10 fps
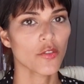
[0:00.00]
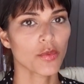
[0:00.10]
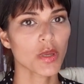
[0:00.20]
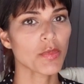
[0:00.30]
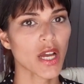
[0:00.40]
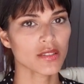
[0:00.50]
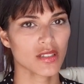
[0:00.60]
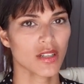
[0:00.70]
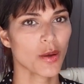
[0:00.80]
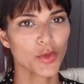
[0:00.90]
for me
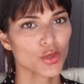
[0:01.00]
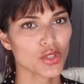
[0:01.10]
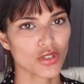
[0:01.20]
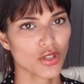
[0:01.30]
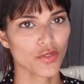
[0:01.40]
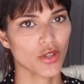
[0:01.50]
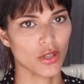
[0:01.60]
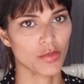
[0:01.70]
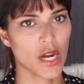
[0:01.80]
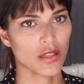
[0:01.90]
personally, I'm not just going to
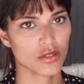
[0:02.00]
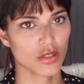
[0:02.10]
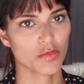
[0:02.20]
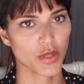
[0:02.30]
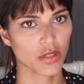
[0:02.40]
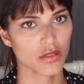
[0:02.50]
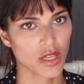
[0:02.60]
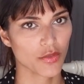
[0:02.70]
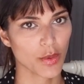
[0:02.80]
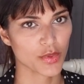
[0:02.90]
follow brands just because they
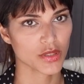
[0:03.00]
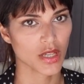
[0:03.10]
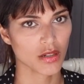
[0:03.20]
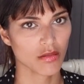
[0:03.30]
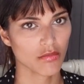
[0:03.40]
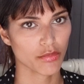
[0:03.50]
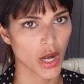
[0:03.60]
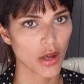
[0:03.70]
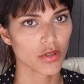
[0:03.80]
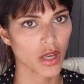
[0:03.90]
represent
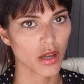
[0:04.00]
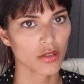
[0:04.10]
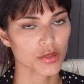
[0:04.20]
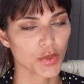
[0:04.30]
brown girls,